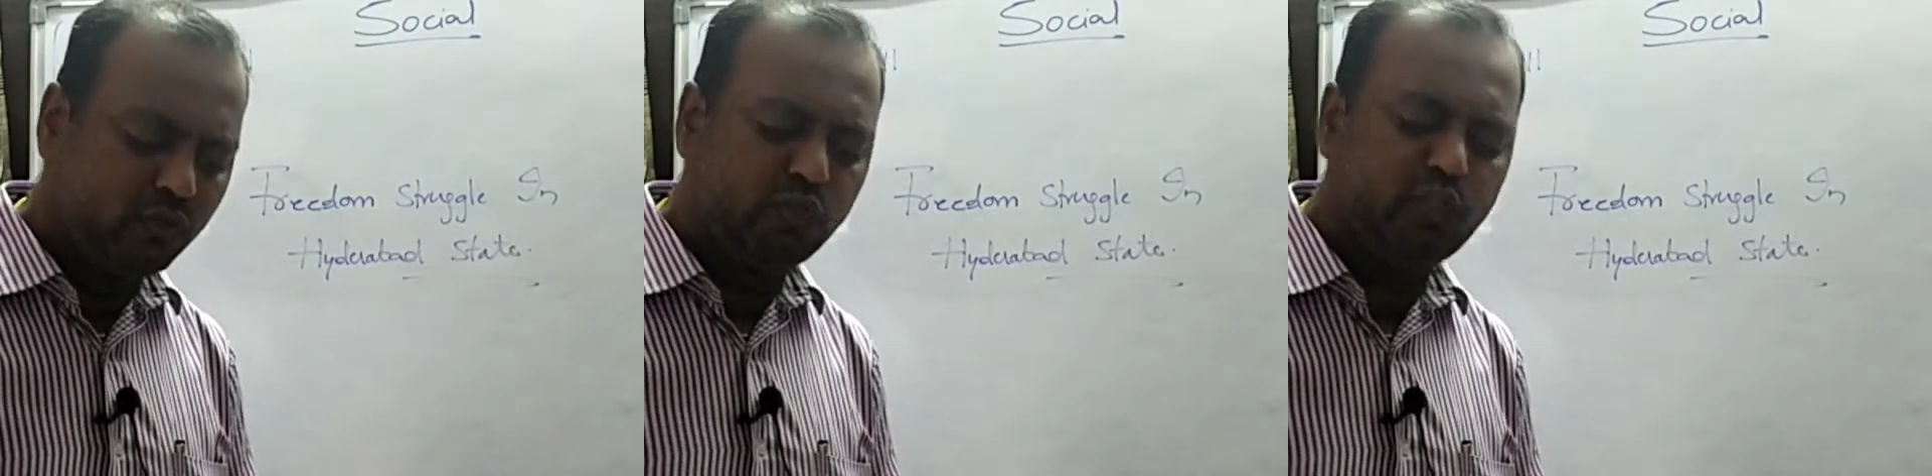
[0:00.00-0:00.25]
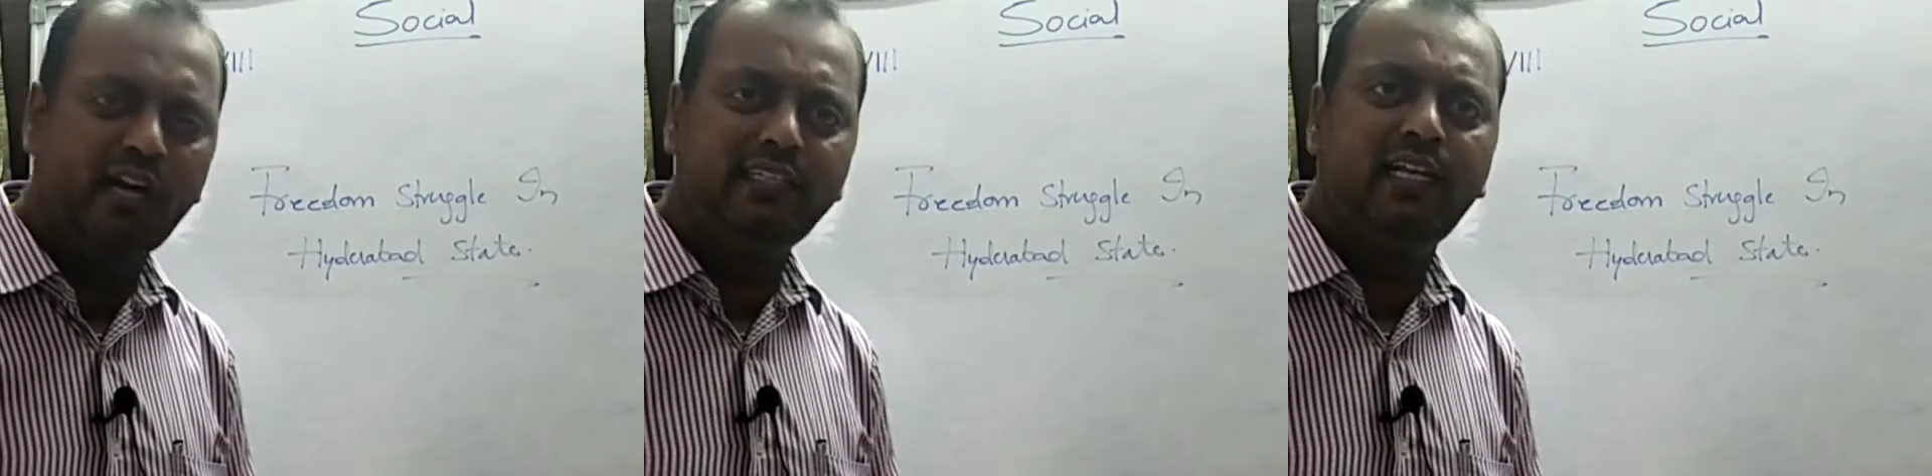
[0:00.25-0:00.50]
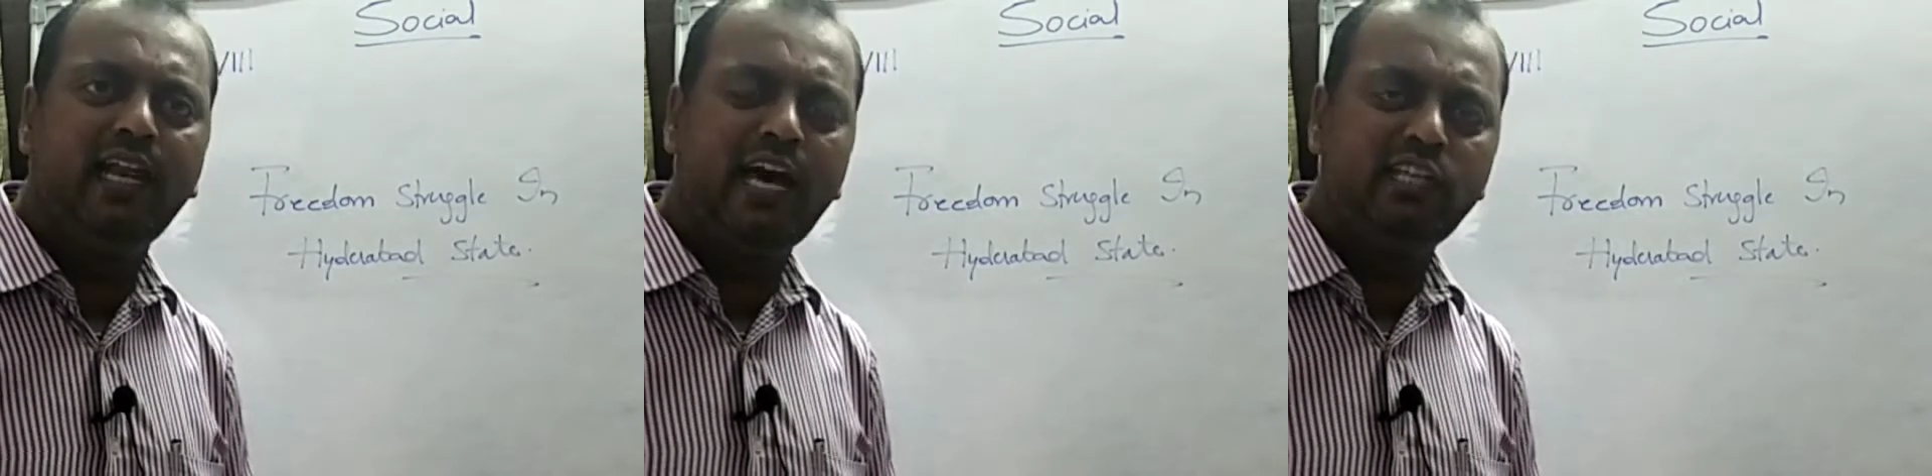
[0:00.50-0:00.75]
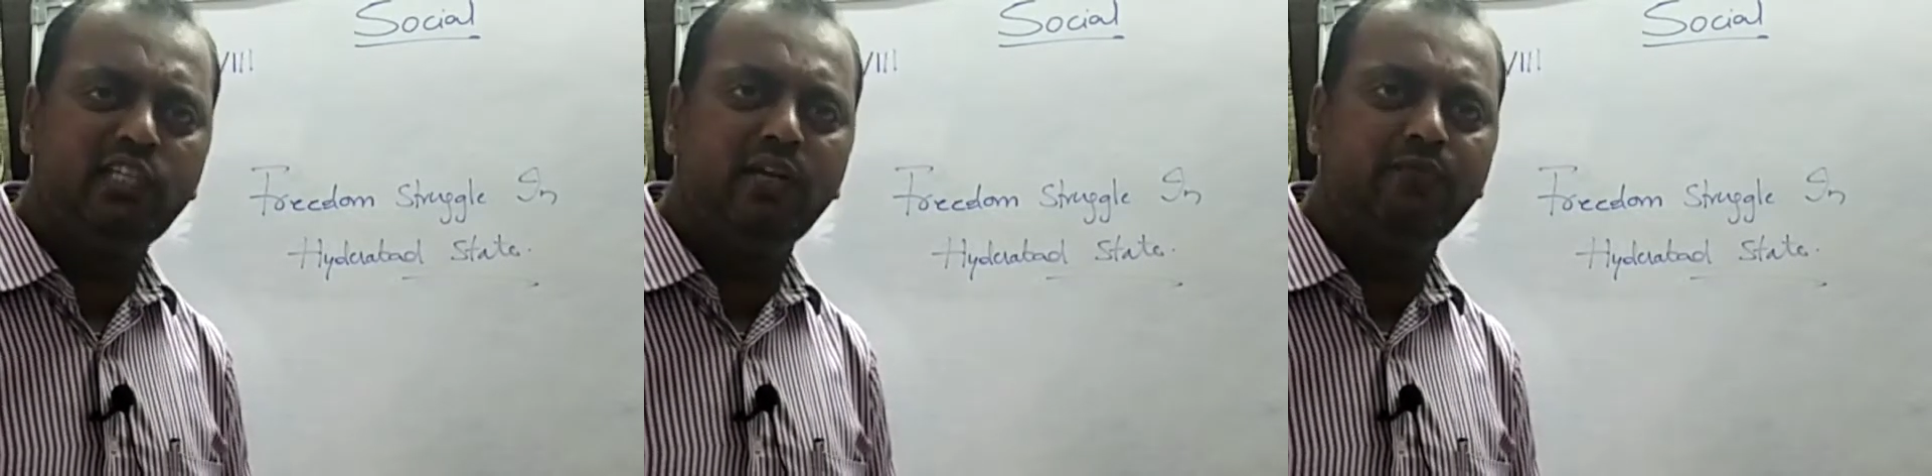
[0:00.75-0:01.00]
to join the
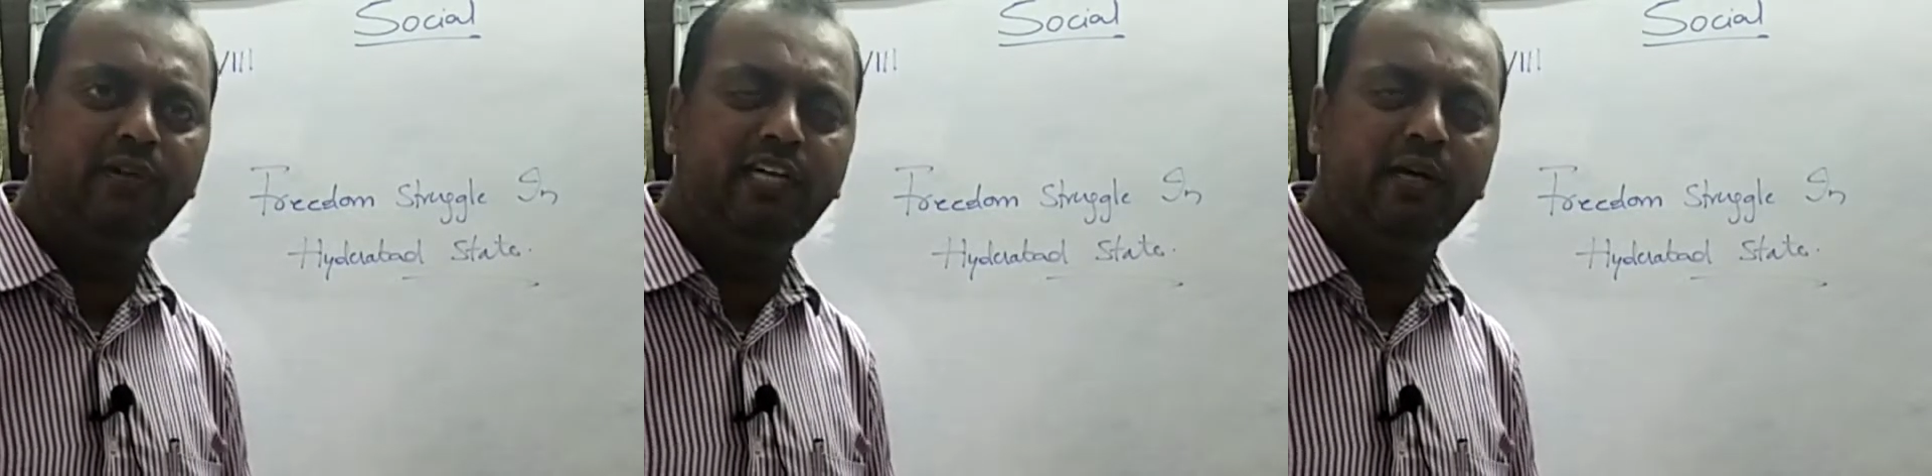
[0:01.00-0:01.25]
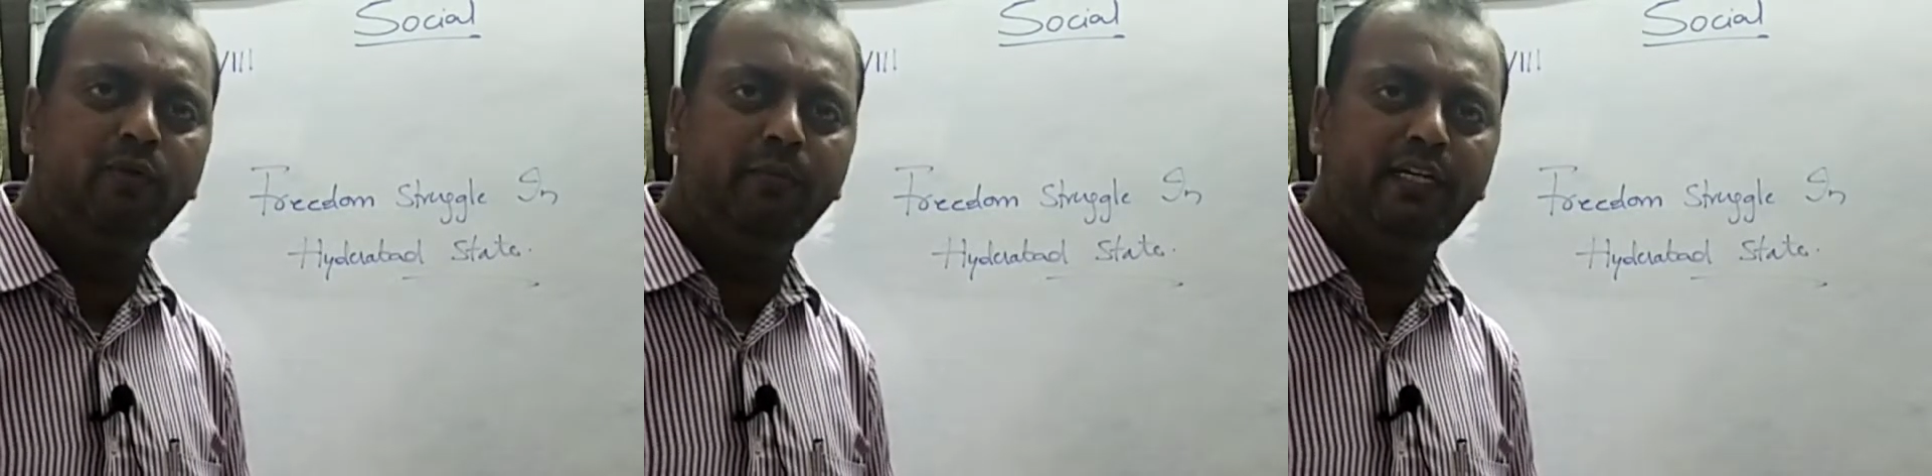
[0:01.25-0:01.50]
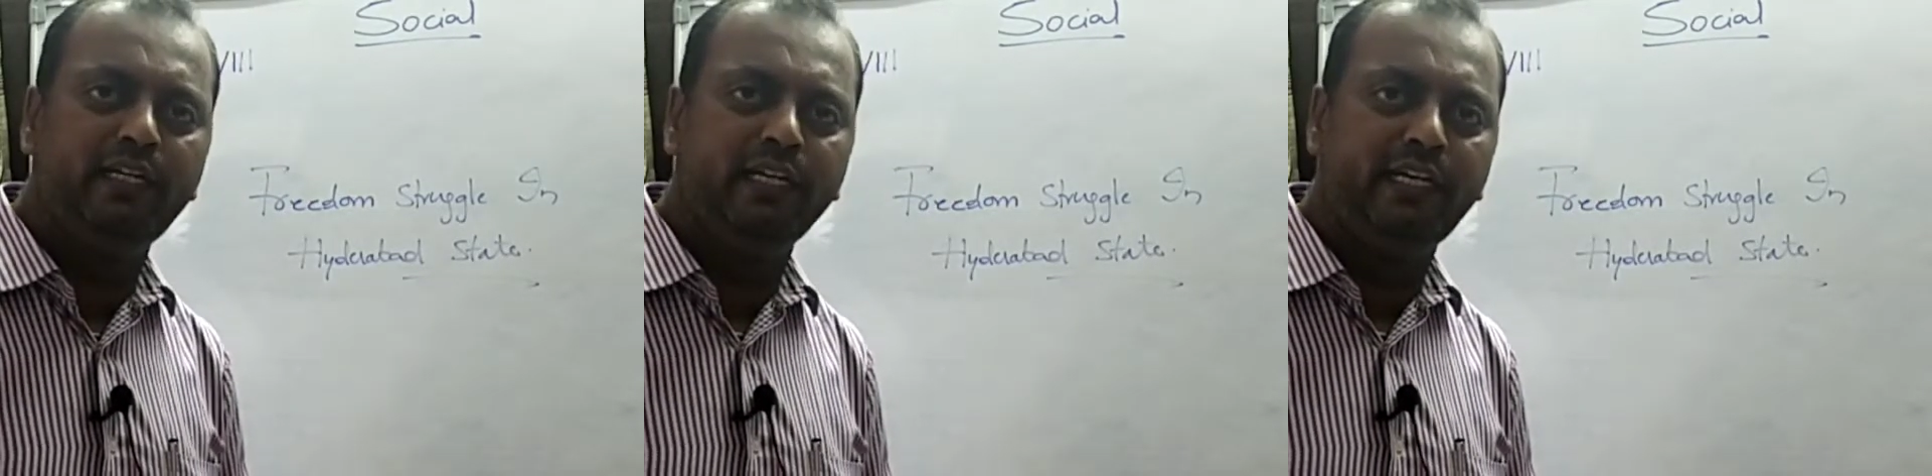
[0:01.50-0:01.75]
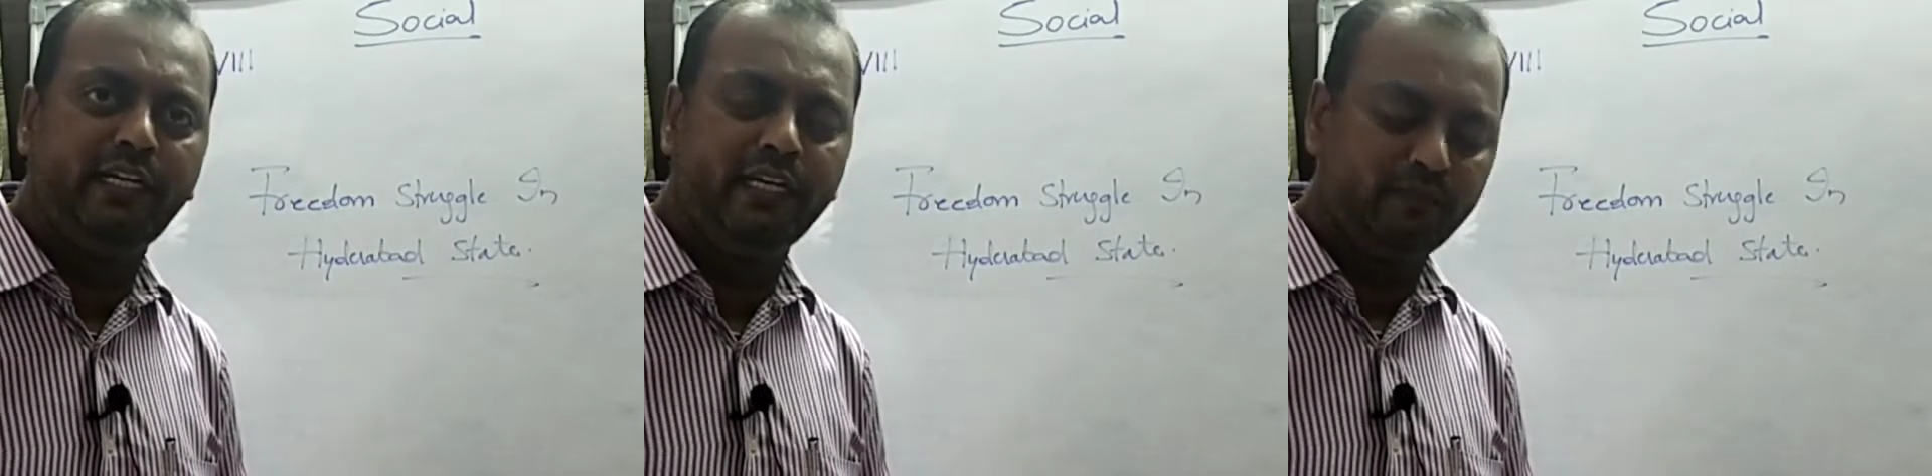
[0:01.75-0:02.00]
larger freedom movement
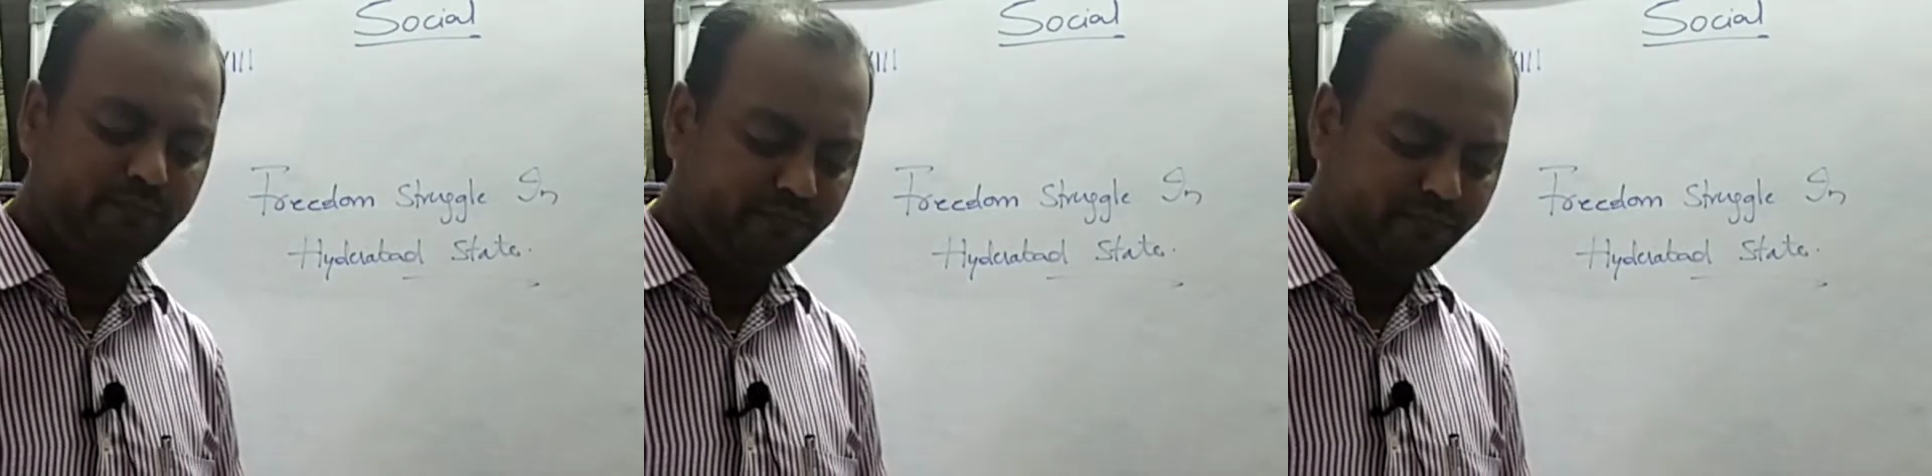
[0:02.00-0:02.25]
in India.